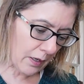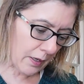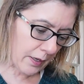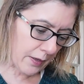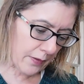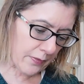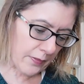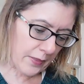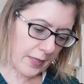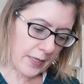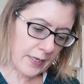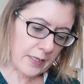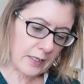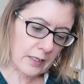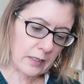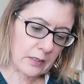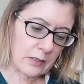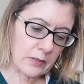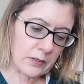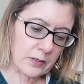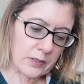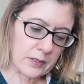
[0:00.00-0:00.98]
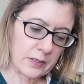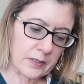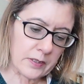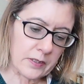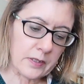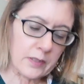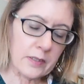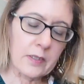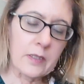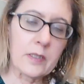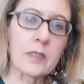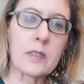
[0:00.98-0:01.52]
And that included
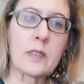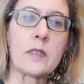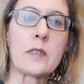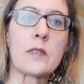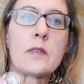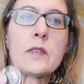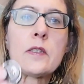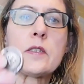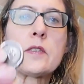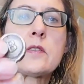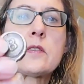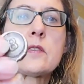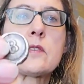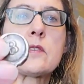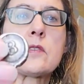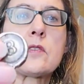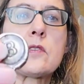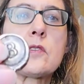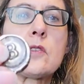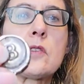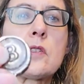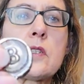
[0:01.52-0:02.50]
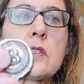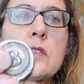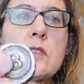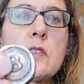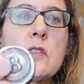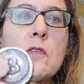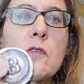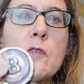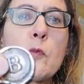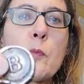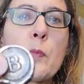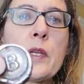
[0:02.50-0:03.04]
this sterling
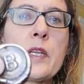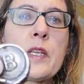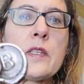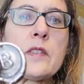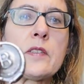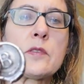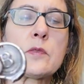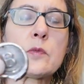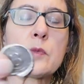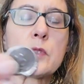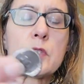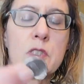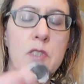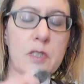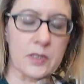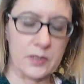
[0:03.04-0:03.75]
silver piece, which